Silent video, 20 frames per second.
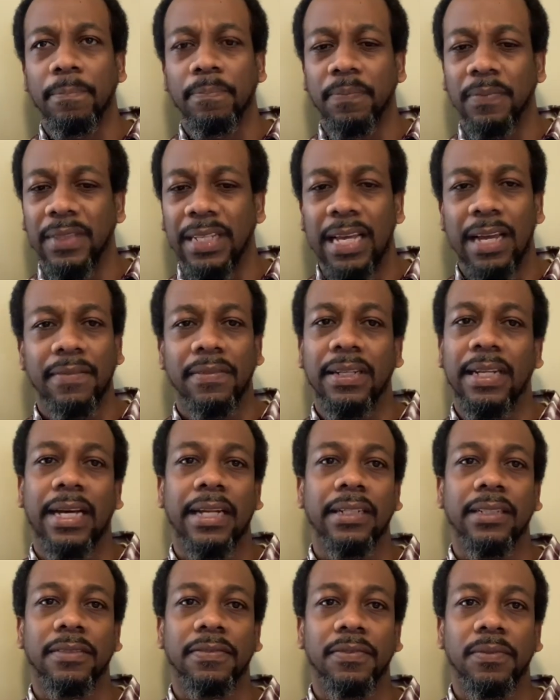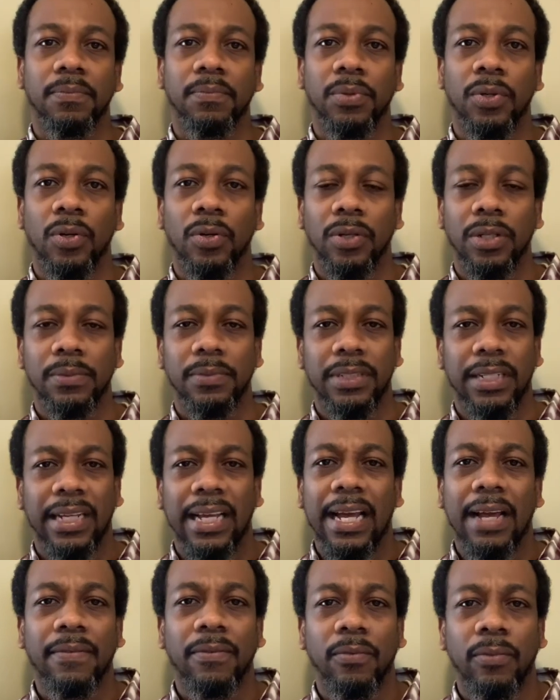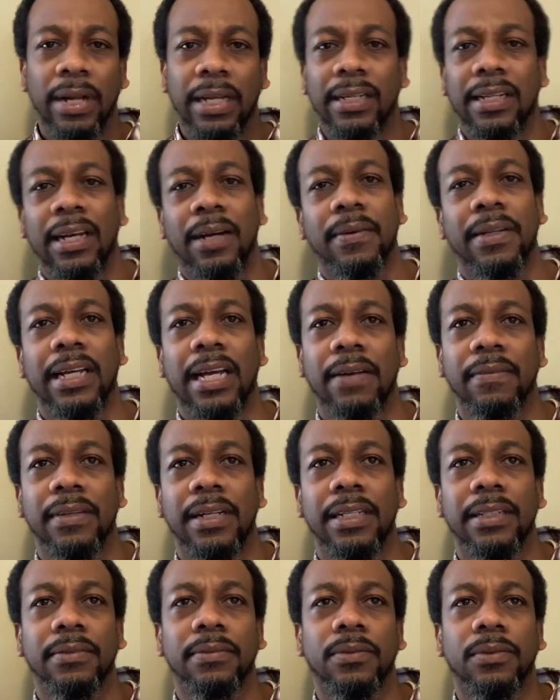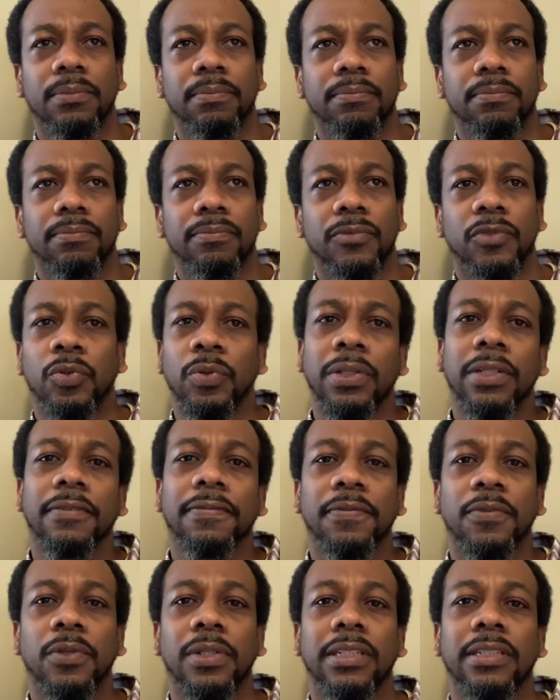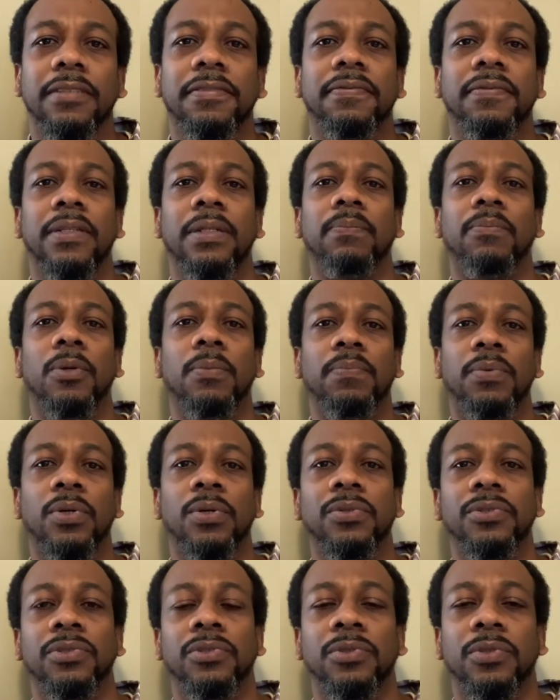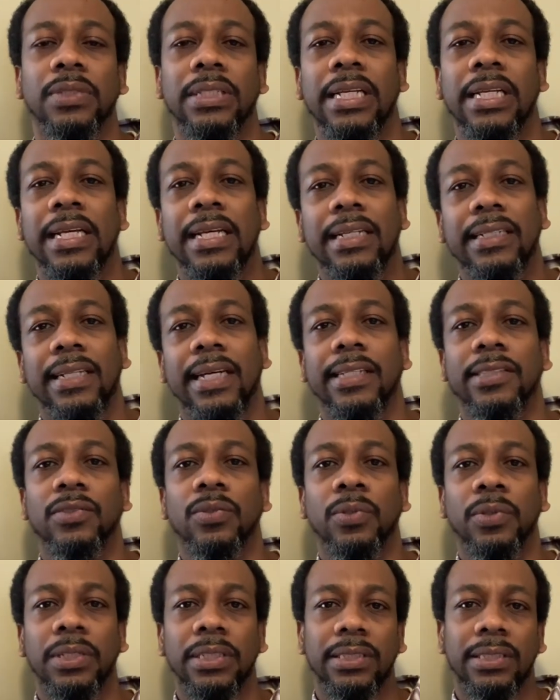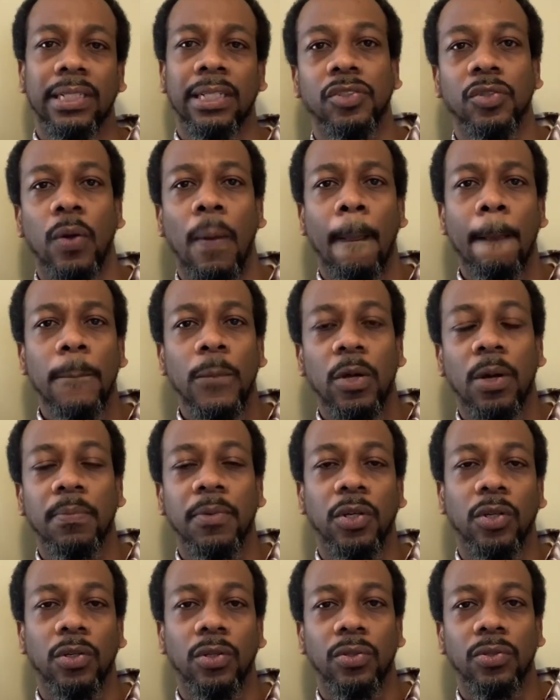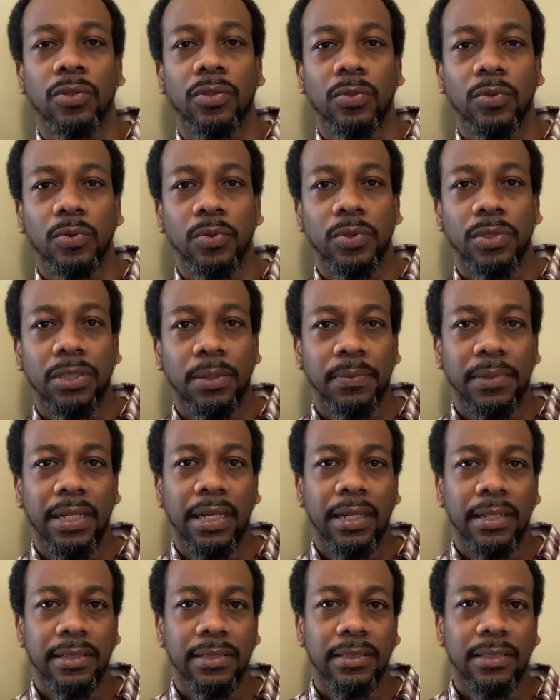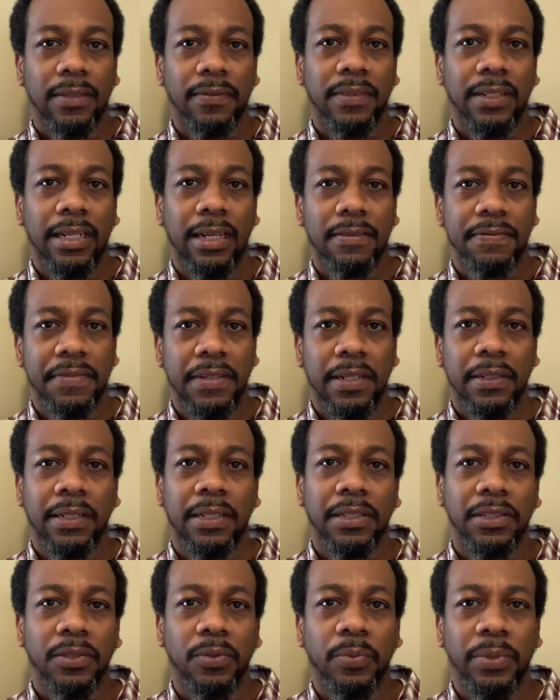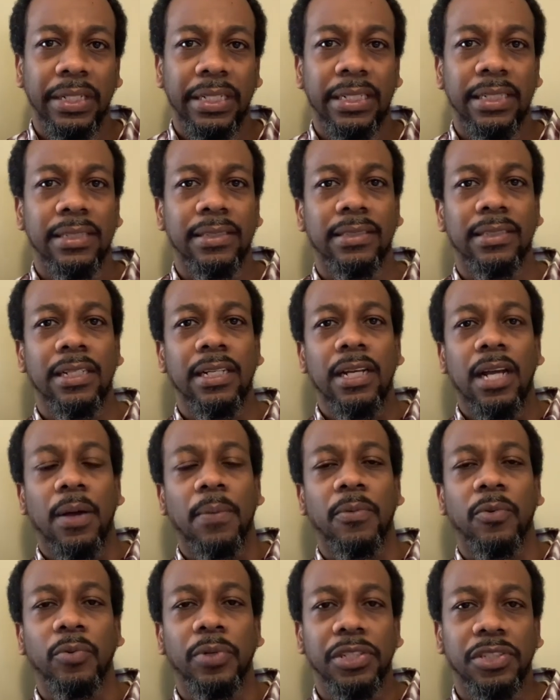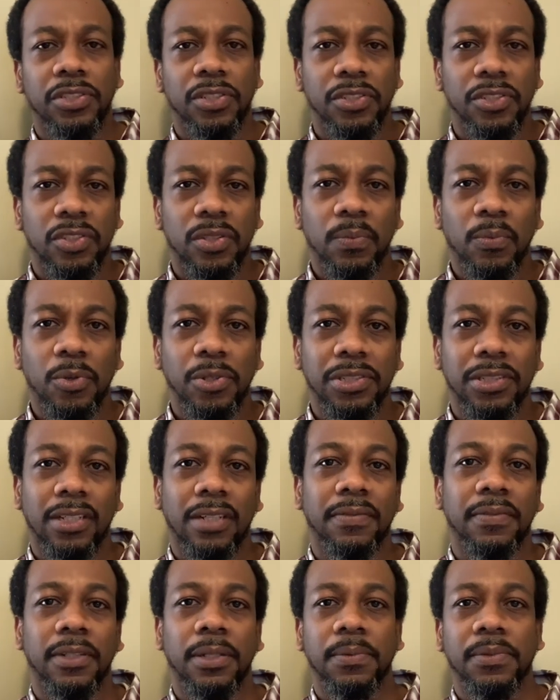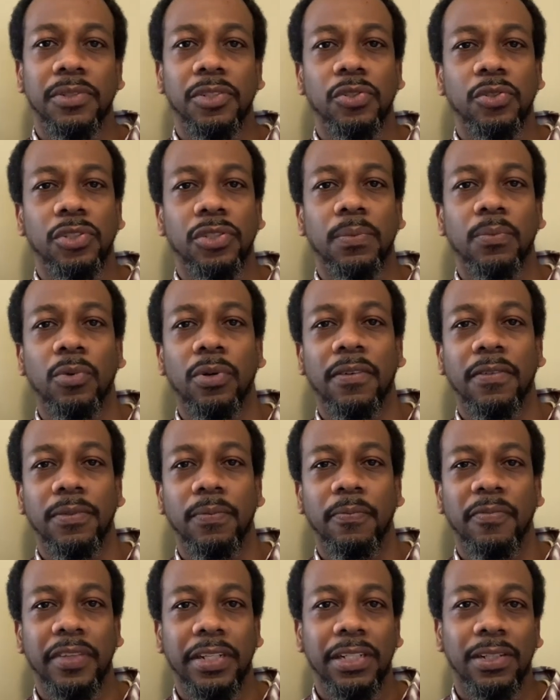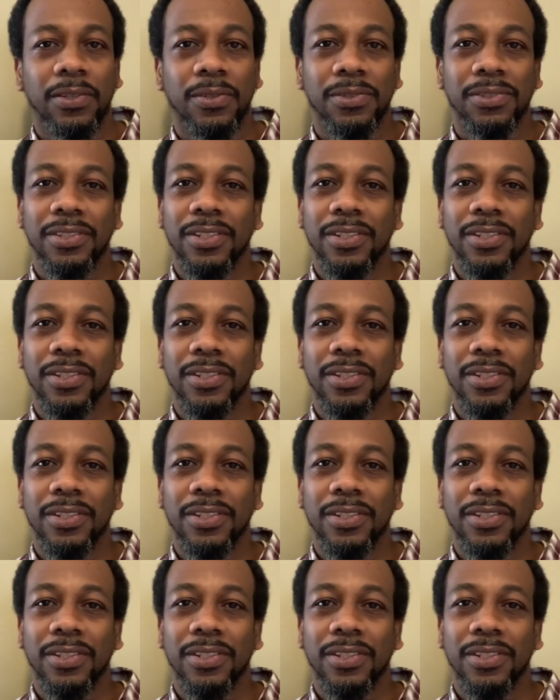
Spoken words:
They have a lot of different programs. Right now they have like 3 to 4 different proposals that's on the table. I'm gonna go through some of the other stuff that I found out in the readings. I'm gonna research some more stuff, and I'm gonna shoot some more videos